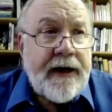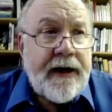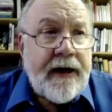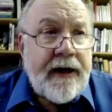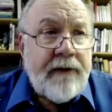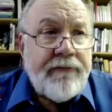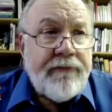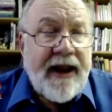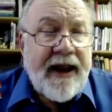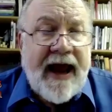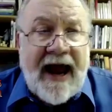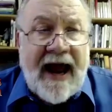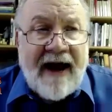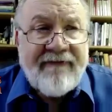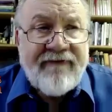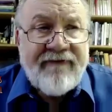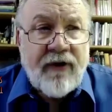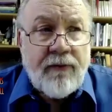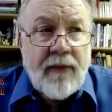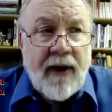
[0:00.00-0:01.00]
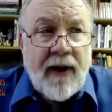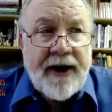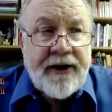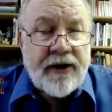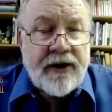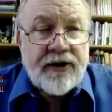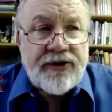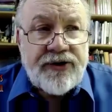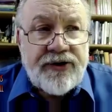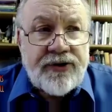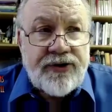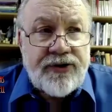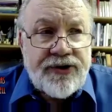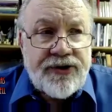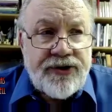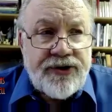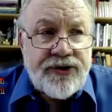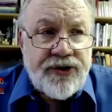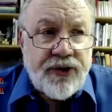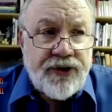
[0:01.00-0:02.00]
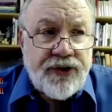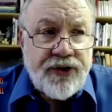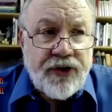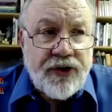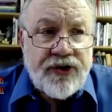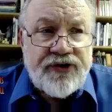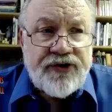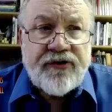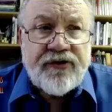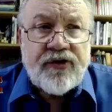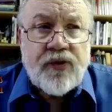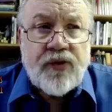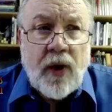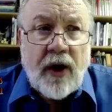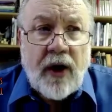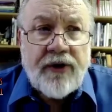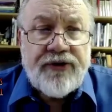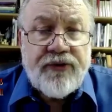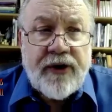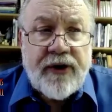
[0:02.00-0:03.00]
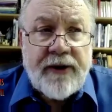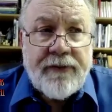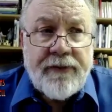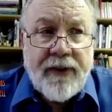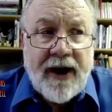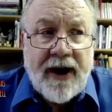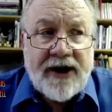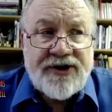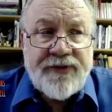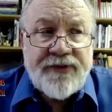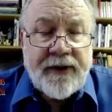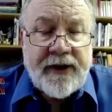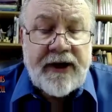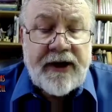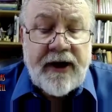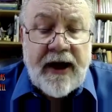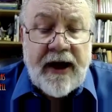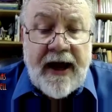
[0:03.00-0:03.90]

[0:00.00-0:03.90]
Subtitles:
But half for Meyer, 2/3 for 12th tree approximately.